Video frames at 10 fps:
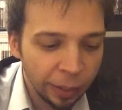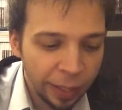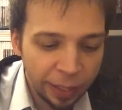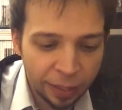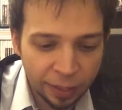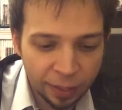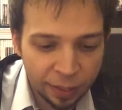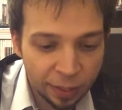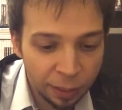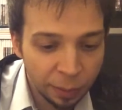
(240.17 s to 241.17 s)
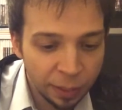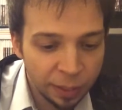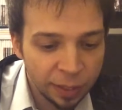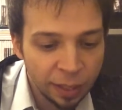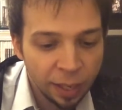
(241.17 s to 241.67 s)
this one
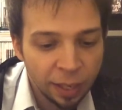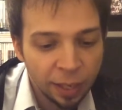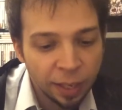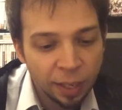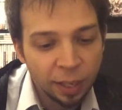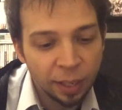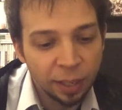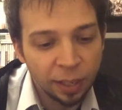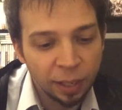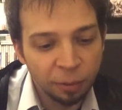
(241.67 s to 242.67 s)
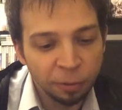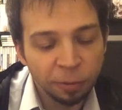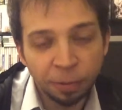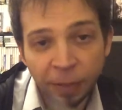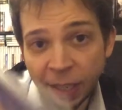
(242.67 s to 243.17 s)
is
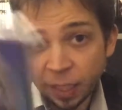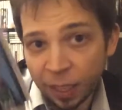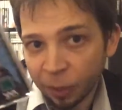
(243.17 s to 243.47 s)
Feta